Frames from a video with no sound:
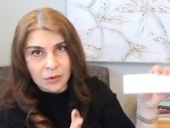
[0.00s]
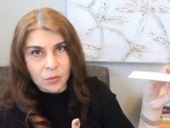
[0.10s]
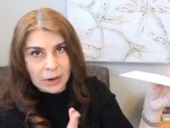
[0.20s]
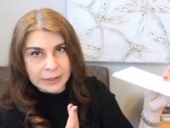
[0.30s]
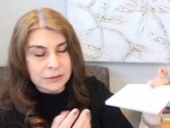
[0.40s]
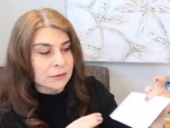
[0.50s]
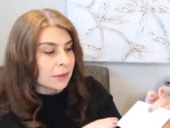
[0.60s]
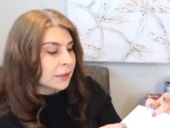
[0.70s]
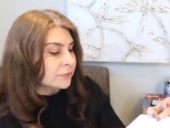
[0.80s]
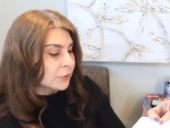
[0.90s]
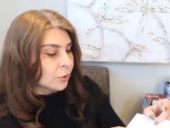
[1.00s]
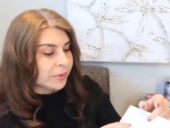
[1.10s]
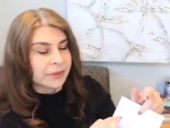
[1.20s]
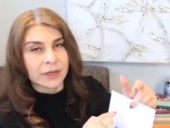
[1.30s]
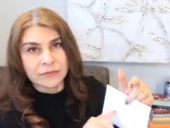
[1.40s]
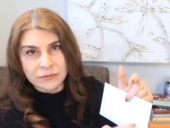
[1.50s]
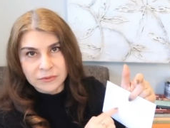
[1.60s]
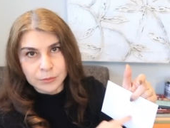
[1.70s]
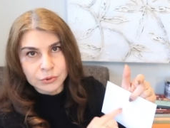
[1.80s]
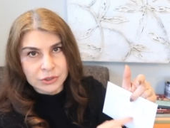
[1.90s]
white envelope, and I
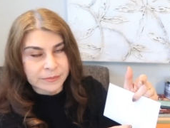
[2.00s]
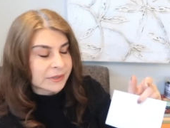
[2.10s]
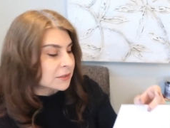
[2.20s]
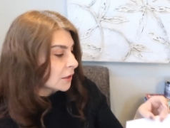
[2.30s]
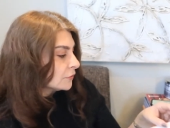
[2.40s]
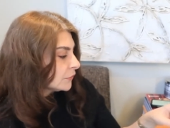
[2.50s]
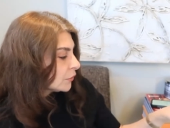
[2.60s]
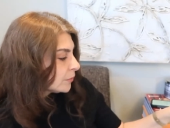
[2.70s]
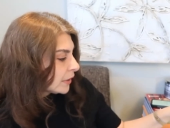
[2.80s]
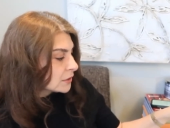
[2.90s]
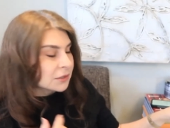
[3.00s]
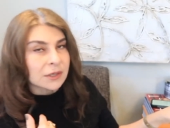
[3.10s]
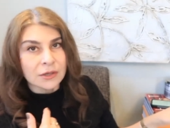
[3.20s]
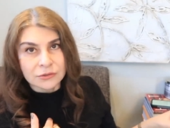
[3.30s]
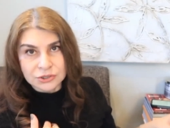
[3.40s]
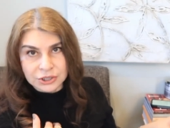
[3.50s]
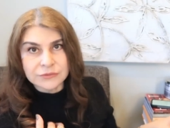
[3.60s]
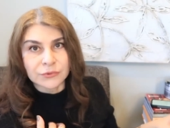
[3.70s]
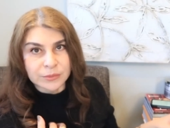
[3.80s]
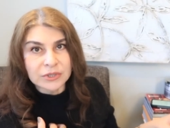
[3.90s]
even put it myself, Hermes,
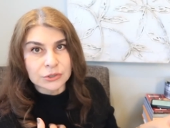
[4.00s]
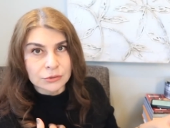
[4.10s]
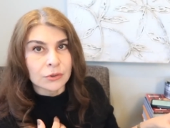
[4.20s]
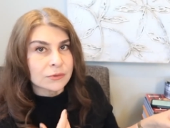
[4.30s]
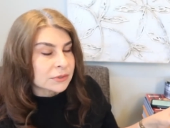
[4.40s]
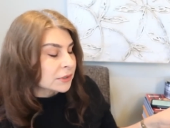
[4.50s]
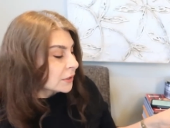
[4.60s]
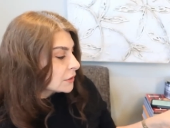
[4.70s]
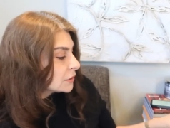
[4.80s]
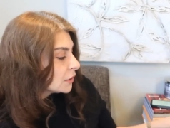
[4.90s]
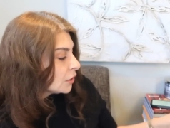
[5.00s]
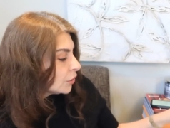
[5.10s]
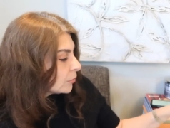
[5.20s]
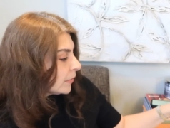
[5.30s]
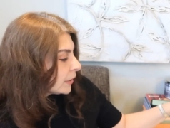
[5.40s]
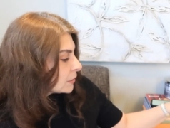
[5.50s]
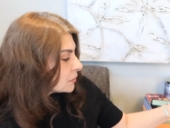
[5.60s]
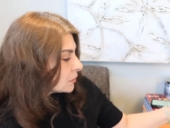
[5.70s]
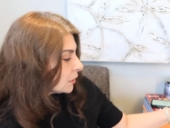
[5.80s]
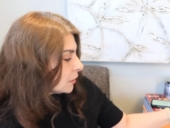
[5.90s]
just for me to know that it's a
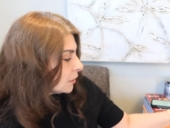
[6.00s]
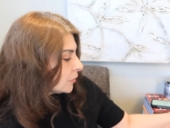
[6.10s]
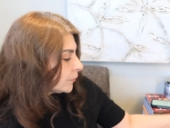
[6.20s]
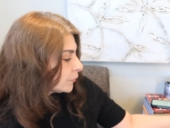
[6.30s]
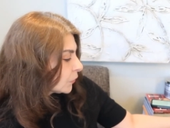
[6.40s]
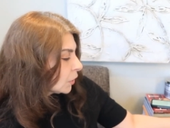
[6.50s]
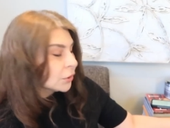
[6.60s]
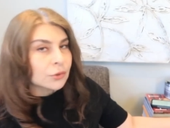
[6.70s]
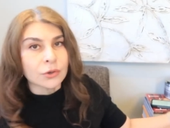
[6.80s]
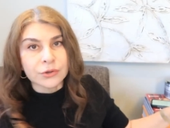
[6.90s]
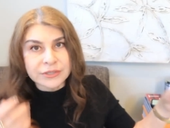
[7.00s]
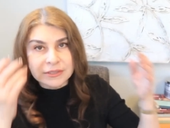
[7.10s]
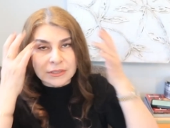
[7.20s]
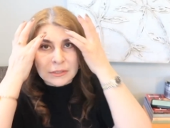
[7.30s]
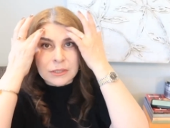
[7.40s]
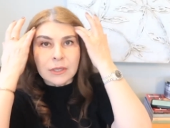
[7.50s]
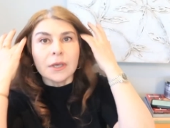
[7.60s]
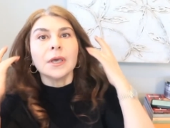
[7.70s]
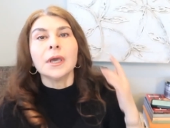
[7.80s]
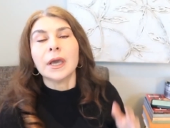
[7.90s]
Hermes you know, receipt.
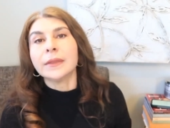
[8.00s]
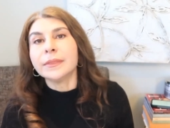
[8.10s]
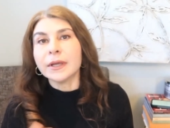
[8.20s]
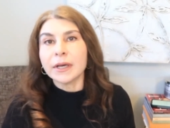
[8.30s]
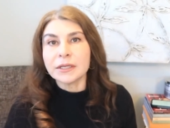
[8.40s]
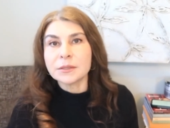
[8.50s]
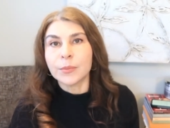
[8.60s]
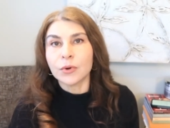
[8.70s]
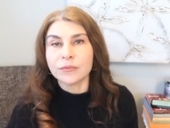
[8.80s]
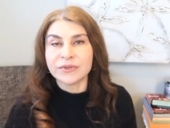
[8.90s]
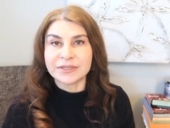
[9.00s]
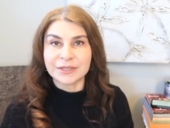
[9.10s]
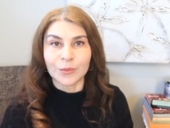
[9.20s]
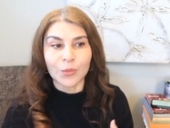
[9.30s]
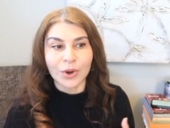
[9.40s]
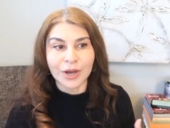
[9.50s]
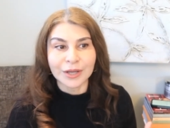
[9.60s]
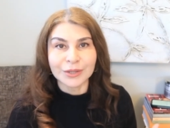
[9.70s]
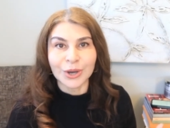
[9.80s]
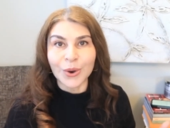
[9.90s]
And then I spoke with
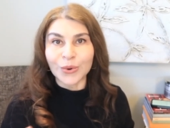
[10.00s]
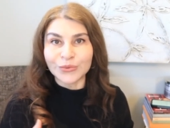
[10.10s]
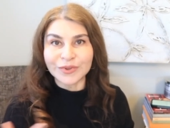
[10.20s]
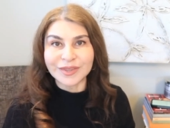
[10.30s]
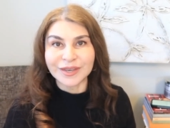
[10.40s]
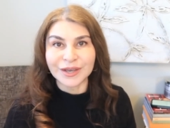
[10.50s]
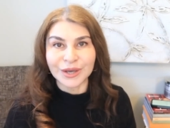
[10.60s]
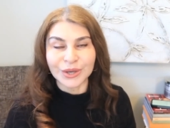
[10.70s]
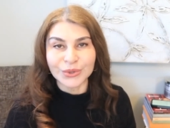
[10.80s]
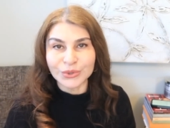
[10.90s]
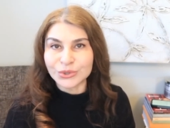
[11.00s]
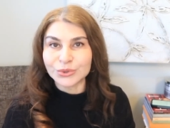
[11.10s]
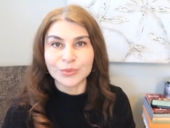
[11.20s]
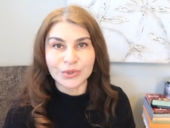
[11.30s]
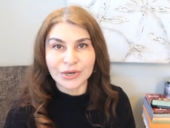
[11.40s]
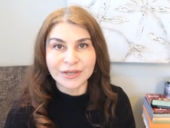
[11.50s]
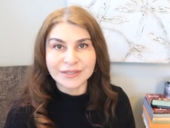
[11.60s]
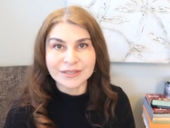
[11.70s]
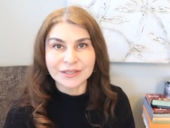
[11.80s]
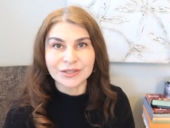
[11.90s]
someone over the YouTube or
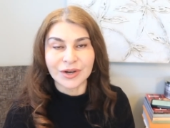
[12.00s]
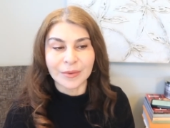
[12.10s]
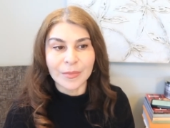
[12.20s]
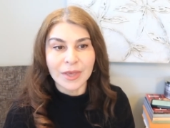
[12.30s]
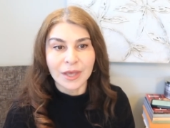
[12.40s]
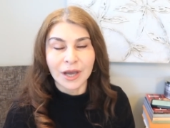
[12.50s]
Instagram,